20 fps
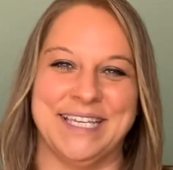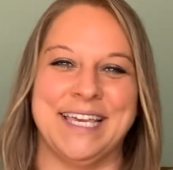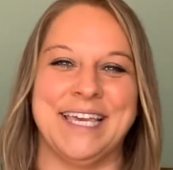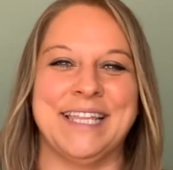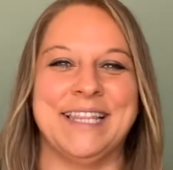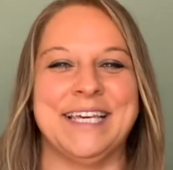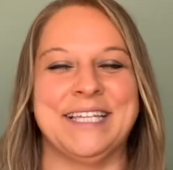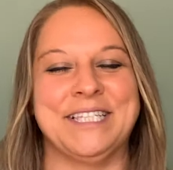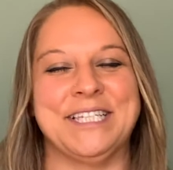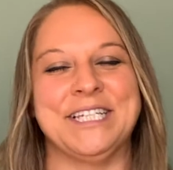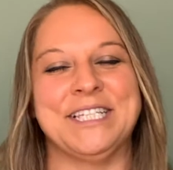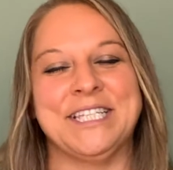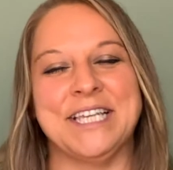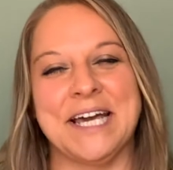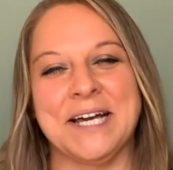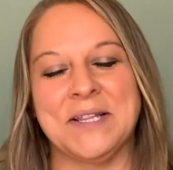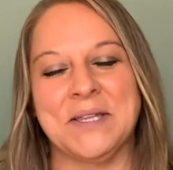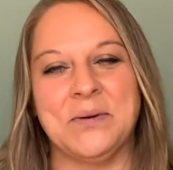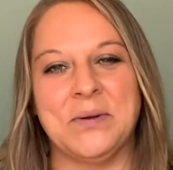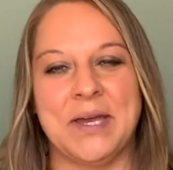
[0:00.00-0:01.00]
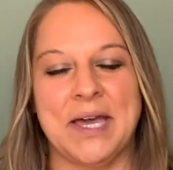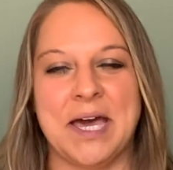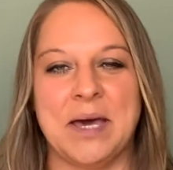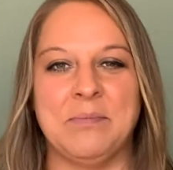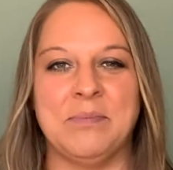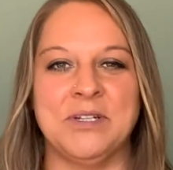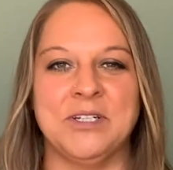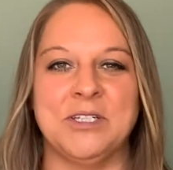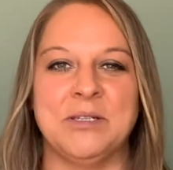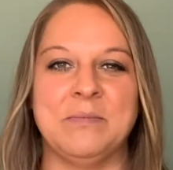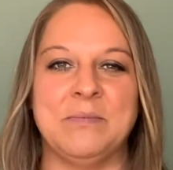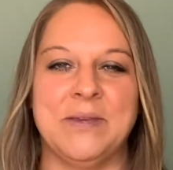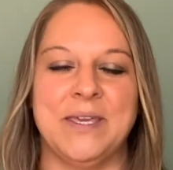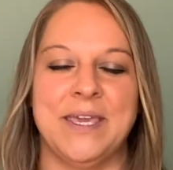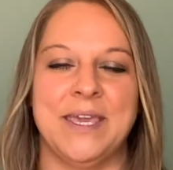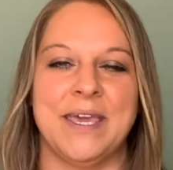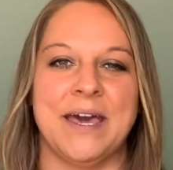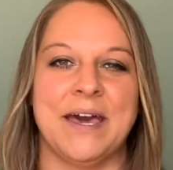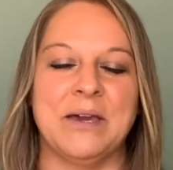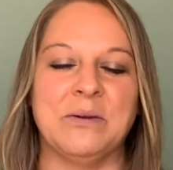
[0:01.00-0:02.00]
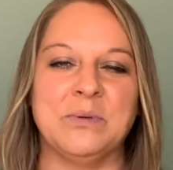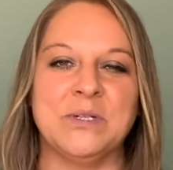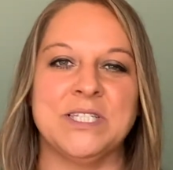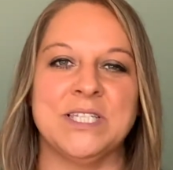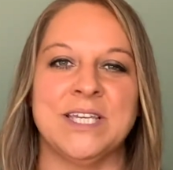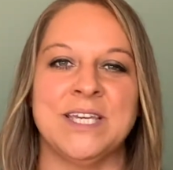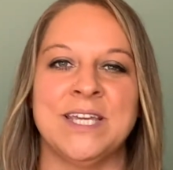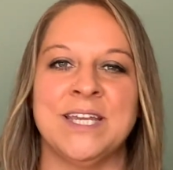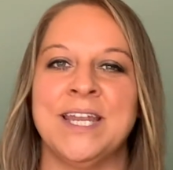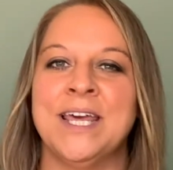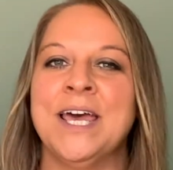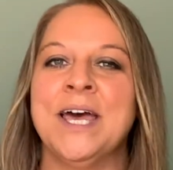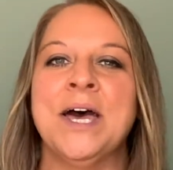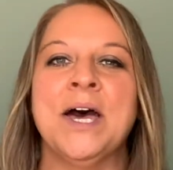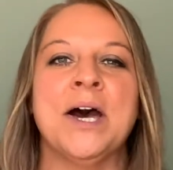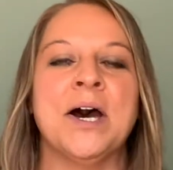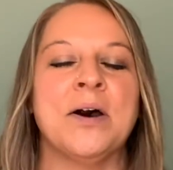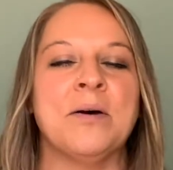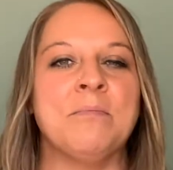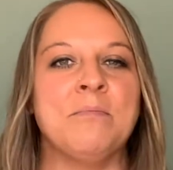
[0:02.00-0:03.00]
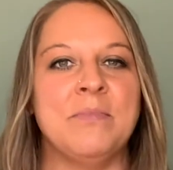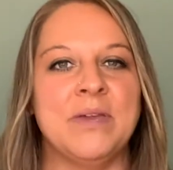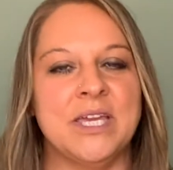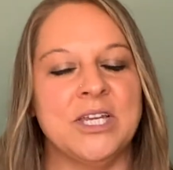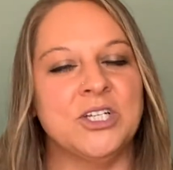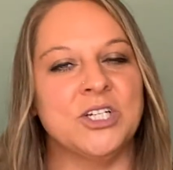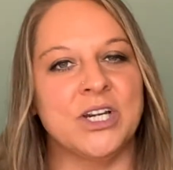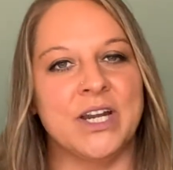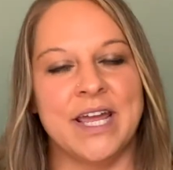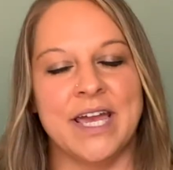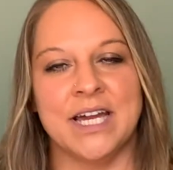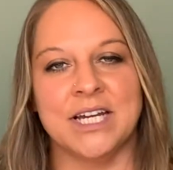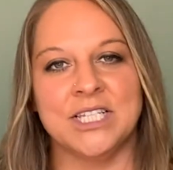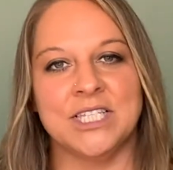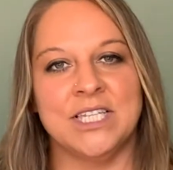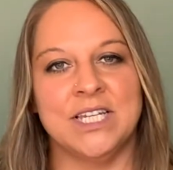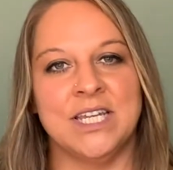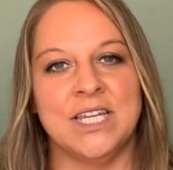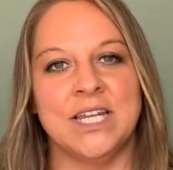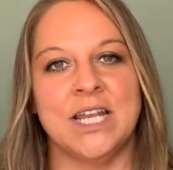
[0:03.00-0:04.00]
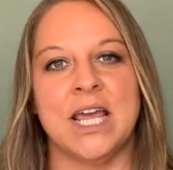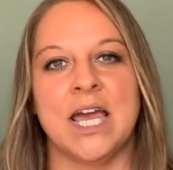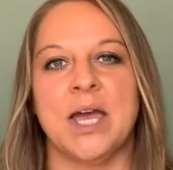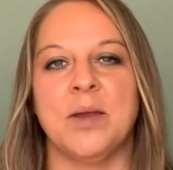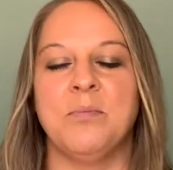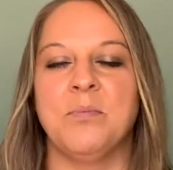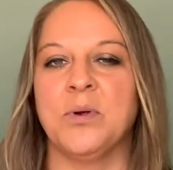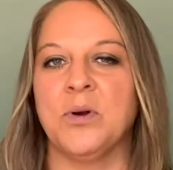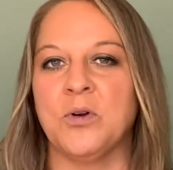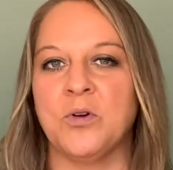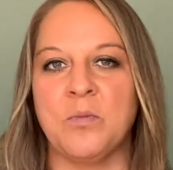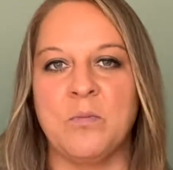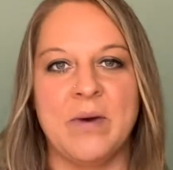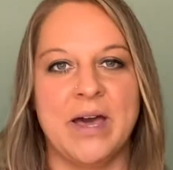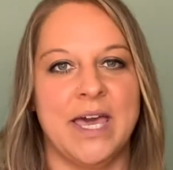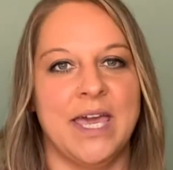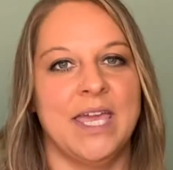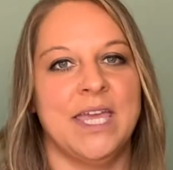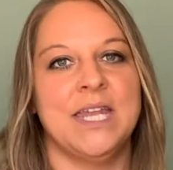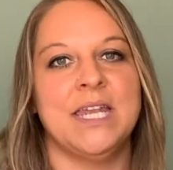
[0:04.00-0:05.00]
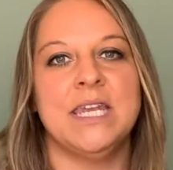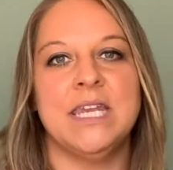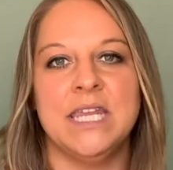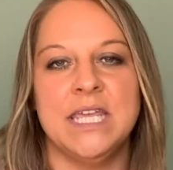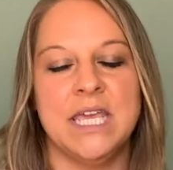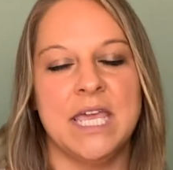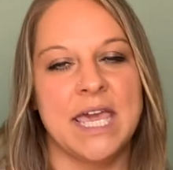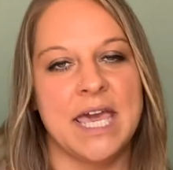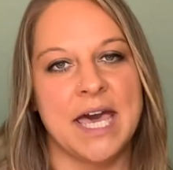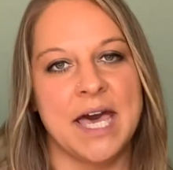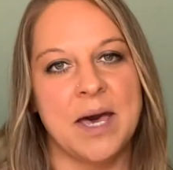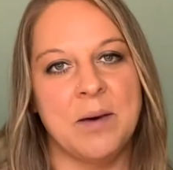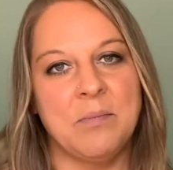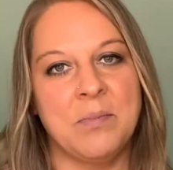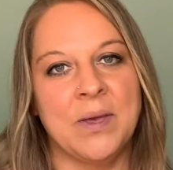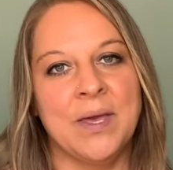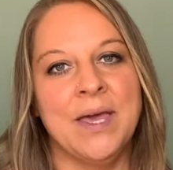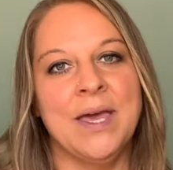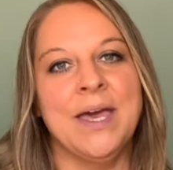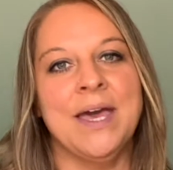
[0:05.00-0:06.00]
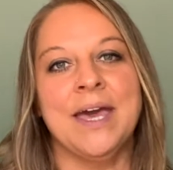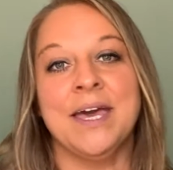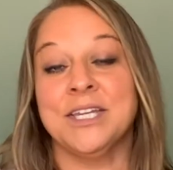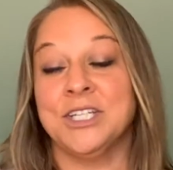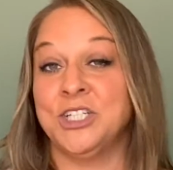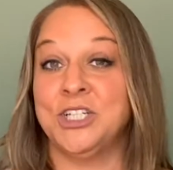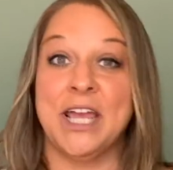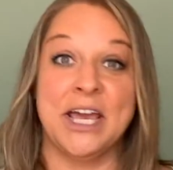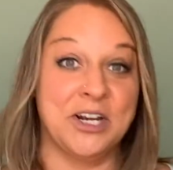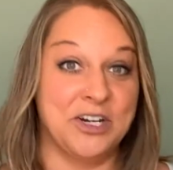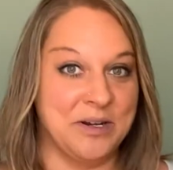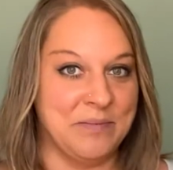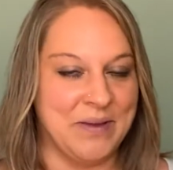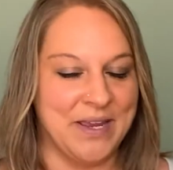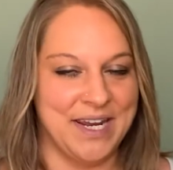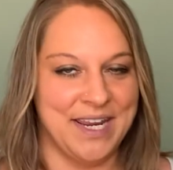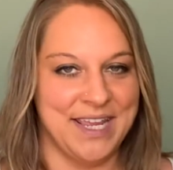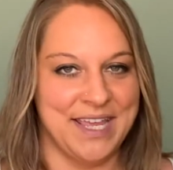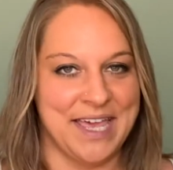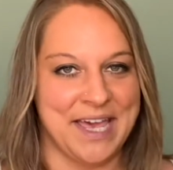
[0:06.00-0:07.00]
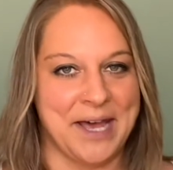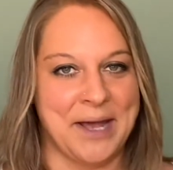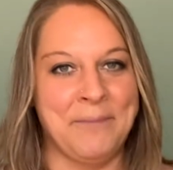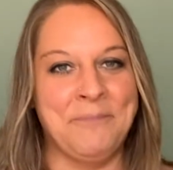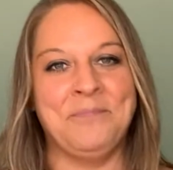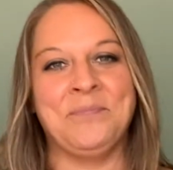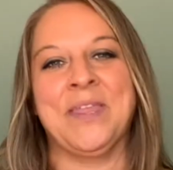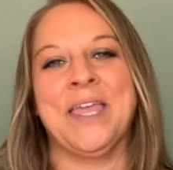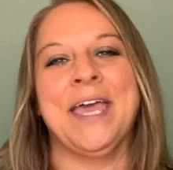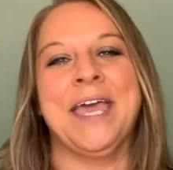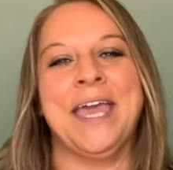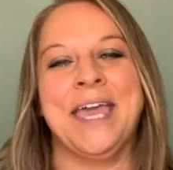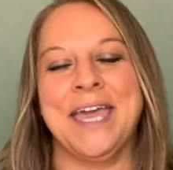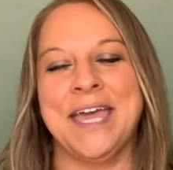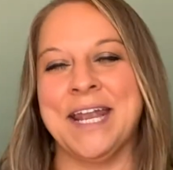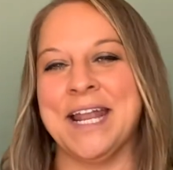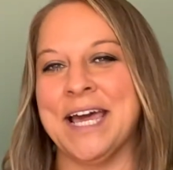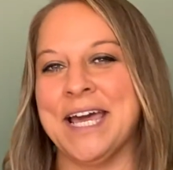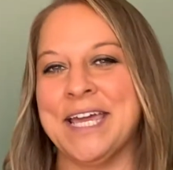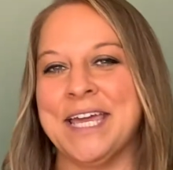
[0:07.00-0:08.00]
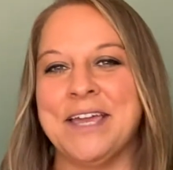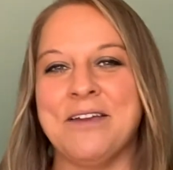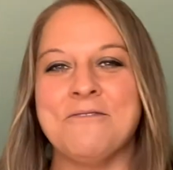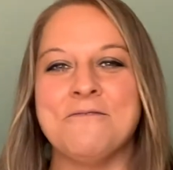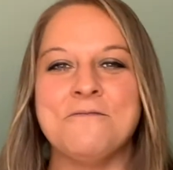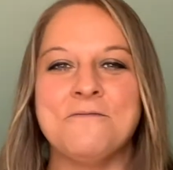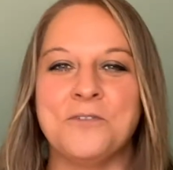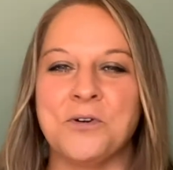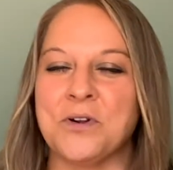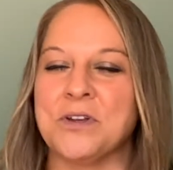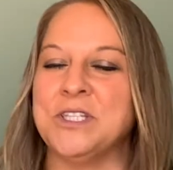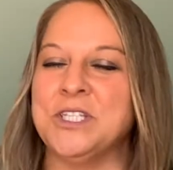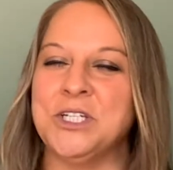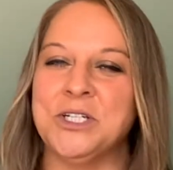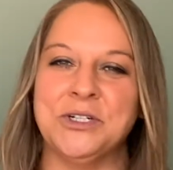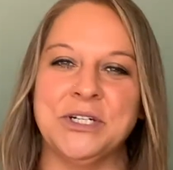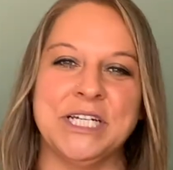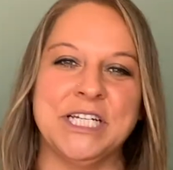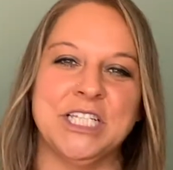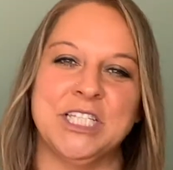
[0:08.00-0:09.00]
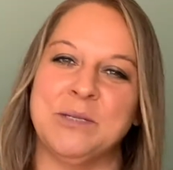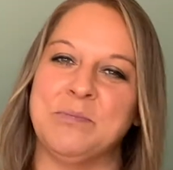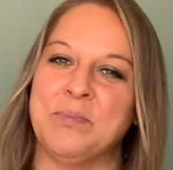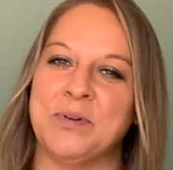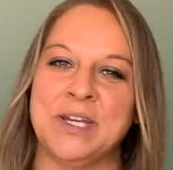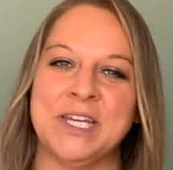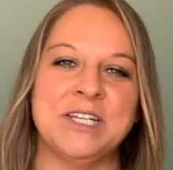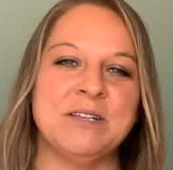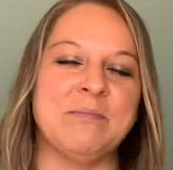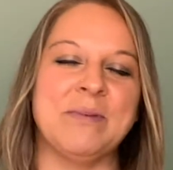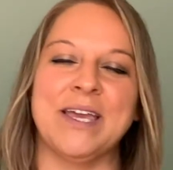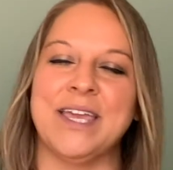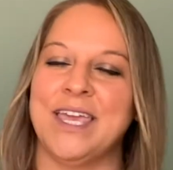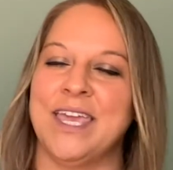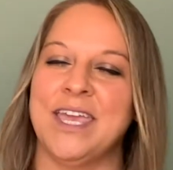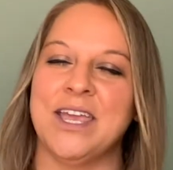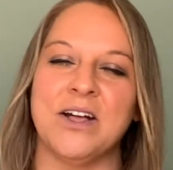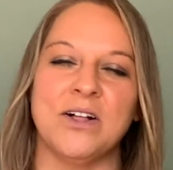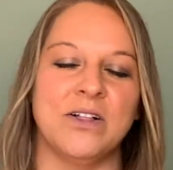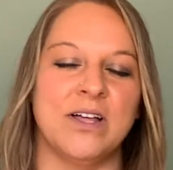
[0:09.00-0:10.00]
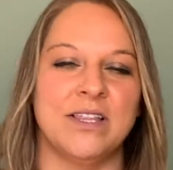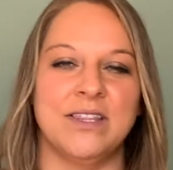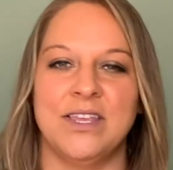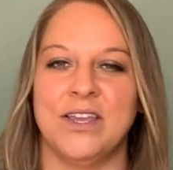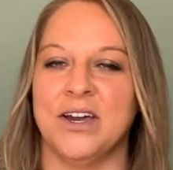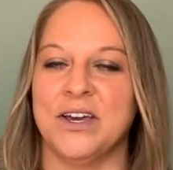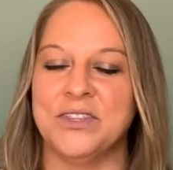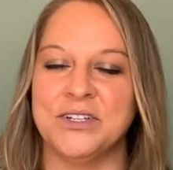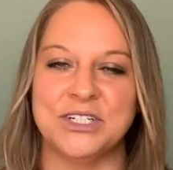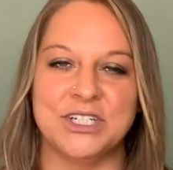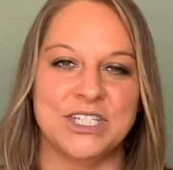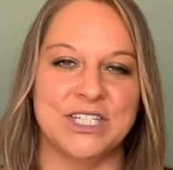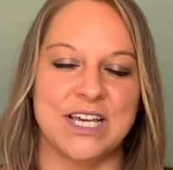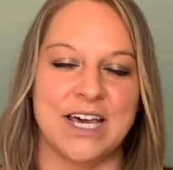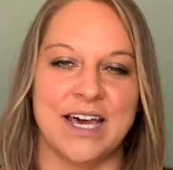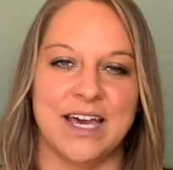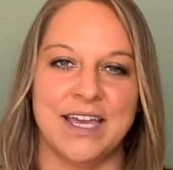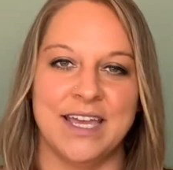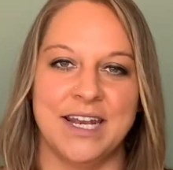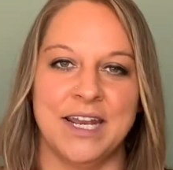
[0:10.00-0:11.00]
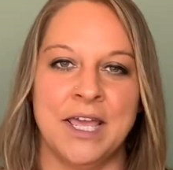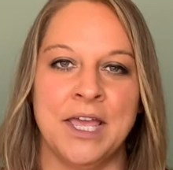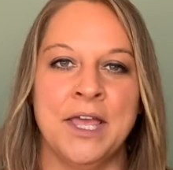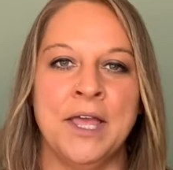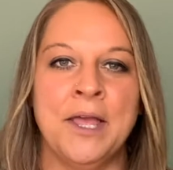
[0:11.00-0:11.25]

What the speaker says: And that's exactly what happened to me. I was in a major accident. I broke my kneecap, shattered my kneecap, and I 4th degree sprained my ankle on the other side.